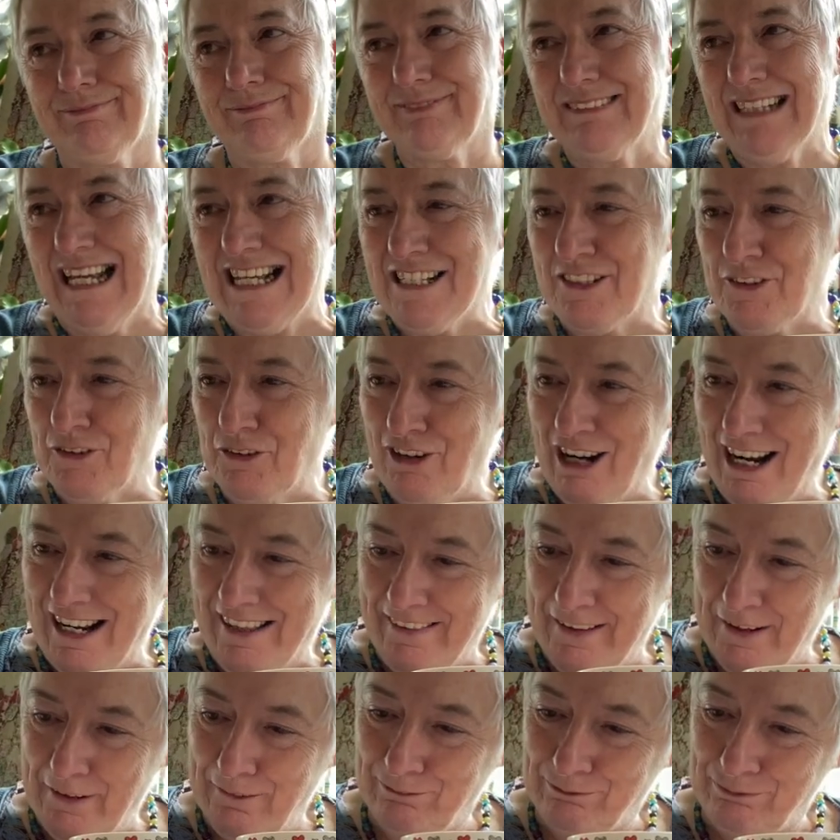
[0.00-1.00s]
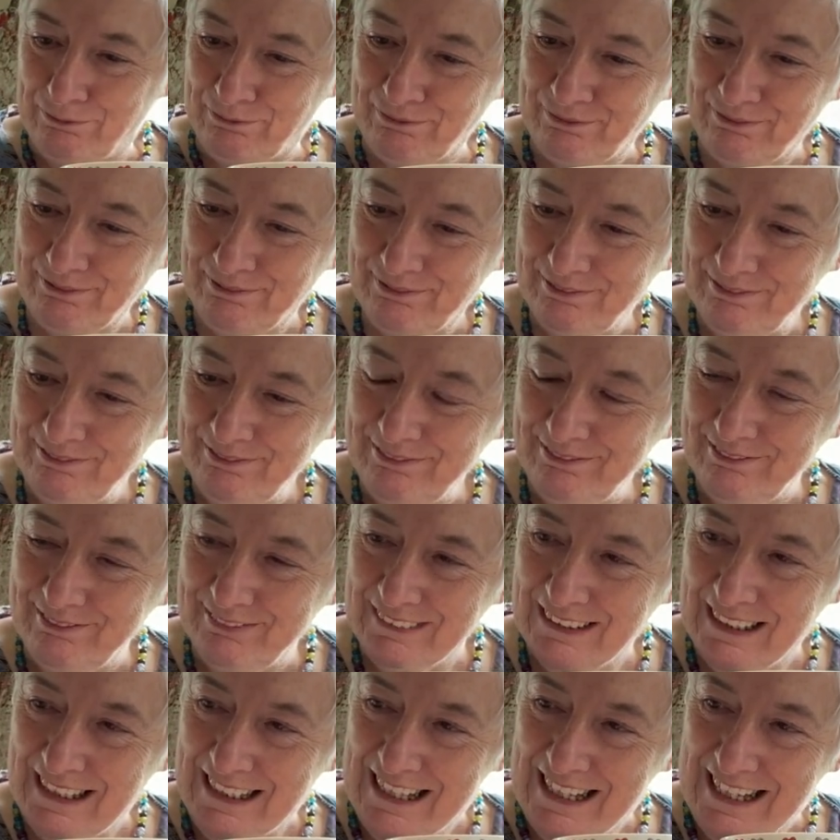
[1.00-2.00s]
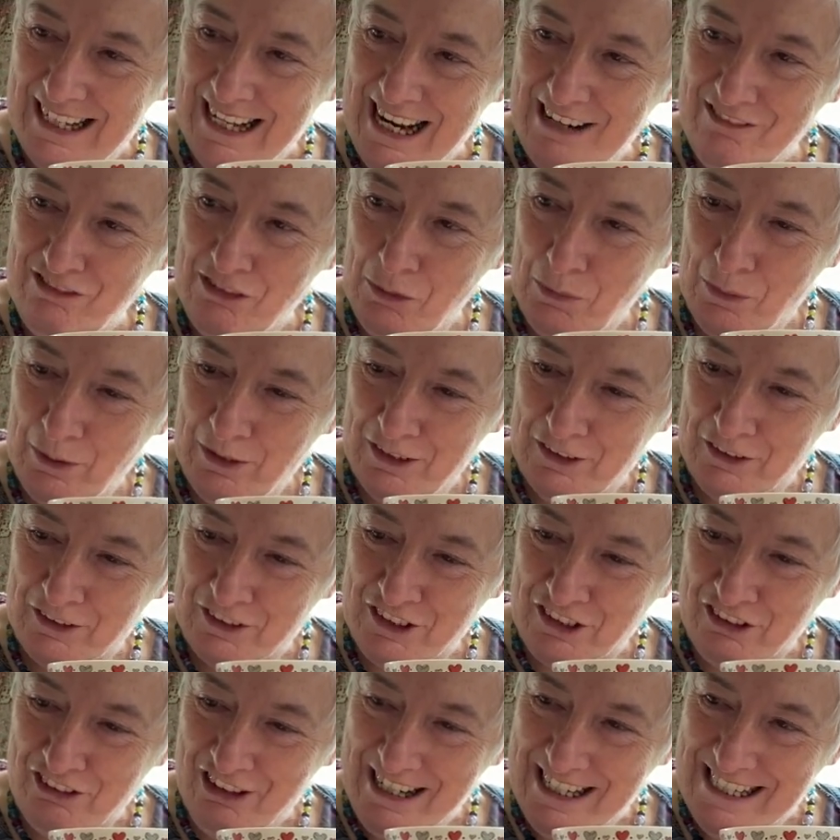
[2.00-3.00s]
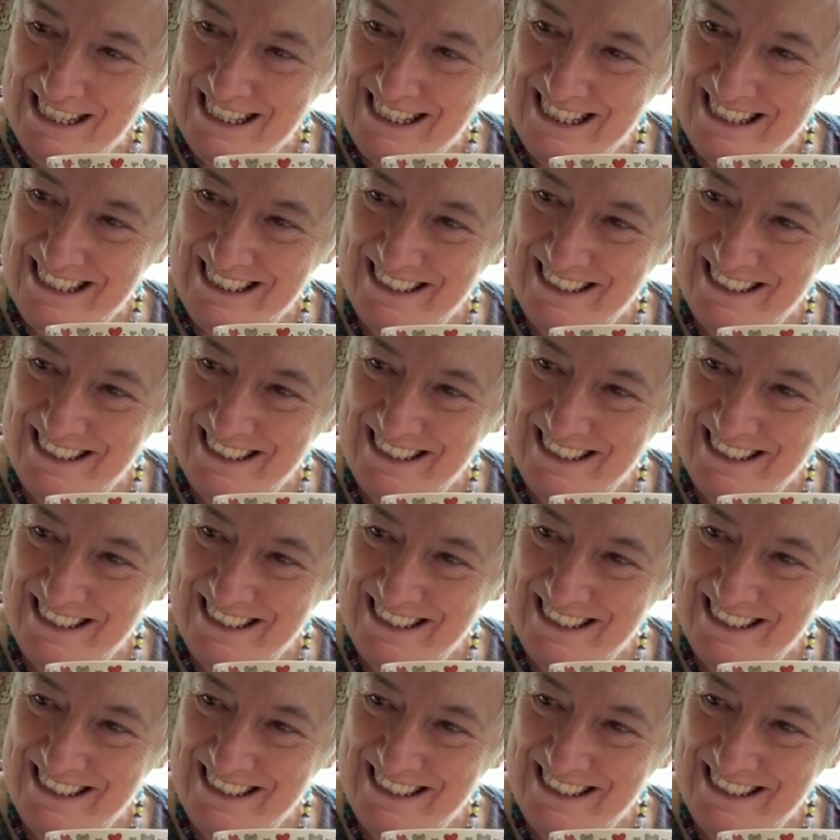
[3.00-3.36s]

That's all right though. Everyone looks great.